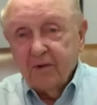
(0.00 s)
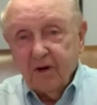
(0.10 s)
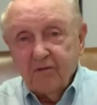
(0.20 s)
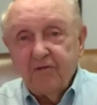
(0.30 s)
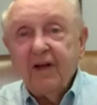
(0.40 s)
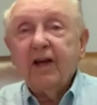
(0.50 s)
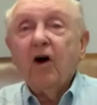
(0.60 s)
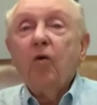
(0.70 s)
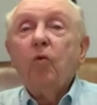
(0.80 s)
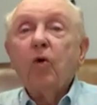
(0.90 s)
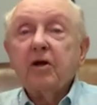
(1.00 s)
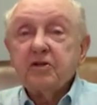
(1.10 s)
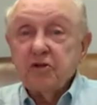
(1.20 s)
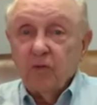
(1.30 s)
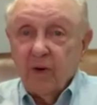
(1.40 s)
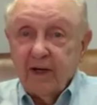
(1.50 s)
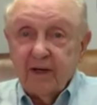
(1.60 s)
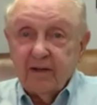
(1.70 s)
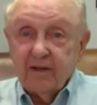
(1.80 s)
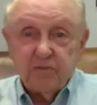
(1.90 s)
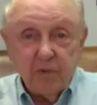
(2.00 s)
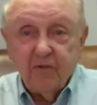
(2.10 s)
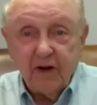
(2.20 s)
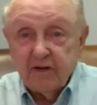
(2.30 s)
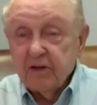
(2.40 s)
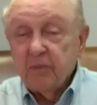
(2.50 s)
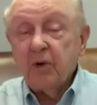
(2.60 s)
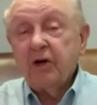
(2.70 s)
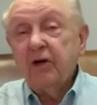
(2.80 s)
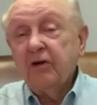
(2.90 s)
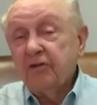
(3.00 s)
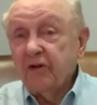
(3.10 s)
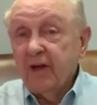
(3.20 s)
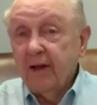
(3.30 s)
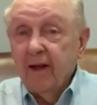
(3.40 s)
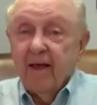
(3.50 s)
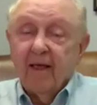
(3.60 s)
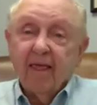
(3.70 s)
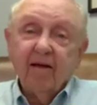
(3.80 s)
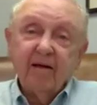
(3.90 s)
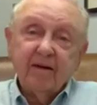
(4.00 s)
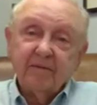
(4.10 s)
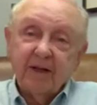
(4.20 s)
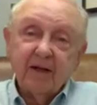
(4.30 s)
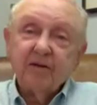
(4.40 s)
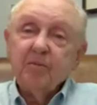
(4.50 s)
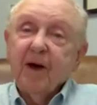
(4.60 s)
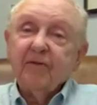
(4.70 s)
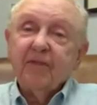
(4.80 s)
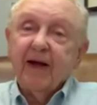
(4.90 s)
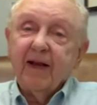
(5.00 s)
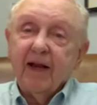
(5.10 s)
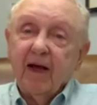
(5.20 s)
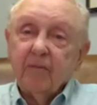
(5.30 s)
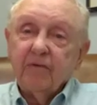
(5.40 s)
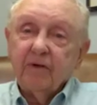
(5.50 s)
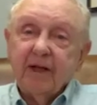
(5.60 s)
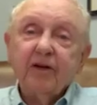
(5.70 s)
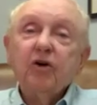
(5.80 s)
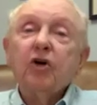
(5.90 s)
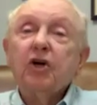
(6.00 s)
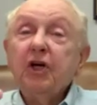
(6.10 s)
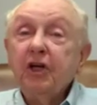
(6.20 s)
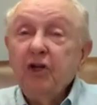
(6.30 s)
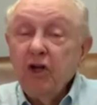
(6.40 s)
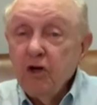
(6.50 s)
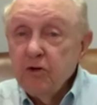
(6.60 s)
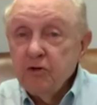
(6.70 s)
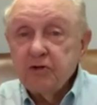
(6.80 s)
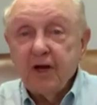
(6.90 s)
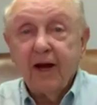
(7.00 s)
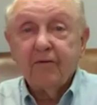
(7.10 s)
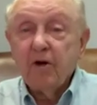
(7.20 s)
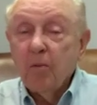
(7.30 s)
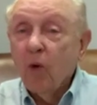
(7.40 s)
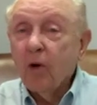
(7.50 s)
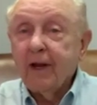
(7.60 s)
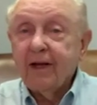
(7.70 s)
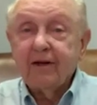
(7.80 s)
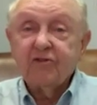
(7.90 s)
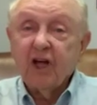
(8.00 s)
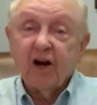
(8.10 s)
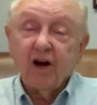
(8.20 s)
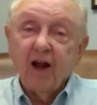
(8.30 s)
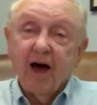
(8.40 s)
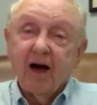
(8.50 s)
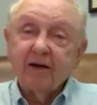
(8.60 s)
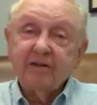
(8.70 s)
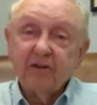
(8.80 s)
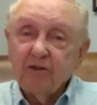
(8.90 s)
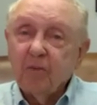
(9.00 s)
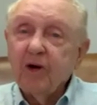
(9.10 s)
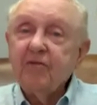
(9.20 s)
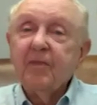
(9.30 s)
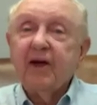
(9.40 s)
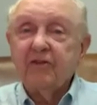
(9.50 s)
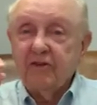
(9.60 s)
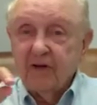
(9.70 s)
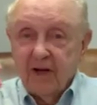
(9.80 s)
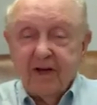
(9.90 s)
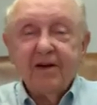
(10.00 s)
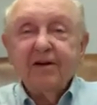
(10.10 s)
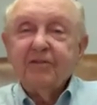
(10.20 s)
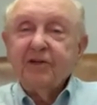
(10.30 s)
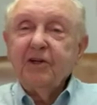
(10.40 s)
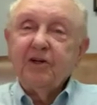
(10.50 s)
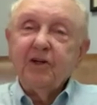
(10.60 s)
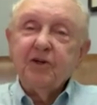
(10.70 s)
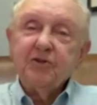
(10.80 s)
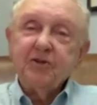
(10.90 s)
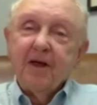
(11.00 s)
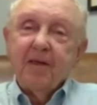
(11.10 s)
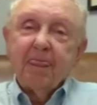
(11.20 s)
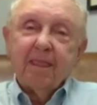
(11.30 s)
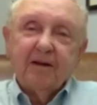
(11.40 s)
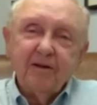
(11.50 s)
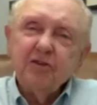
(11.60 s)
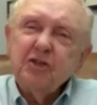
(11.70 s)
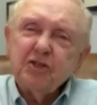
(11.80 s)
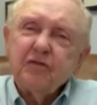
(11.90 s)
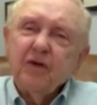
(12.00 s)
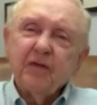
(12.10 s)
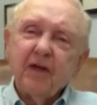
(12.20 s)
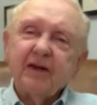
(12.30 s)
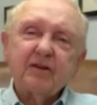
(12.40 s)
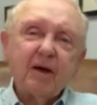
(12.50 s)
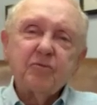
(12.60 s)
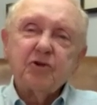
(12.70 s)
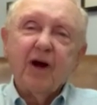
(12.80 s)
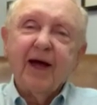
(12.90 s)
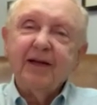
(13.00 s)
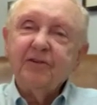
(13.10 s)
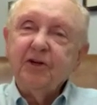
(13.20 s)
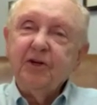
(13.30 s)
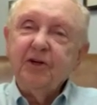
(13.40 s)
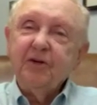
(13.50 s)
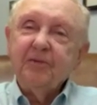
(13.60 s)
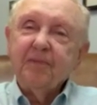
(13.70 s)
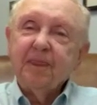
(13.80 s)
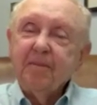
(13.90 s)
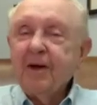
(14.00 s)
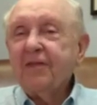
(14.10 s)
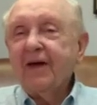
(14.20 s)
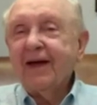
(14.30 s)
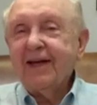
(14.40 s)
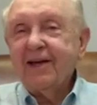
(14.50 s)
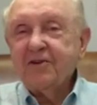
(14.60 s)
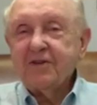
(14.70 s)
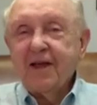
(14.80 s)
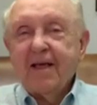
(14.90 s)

a video once a week that's professionally produced, and that you might find it helpful. I do a good news every morning at 10 o'clock, just a brief message of good news. These are just a few things I'm trying to do. The big thing is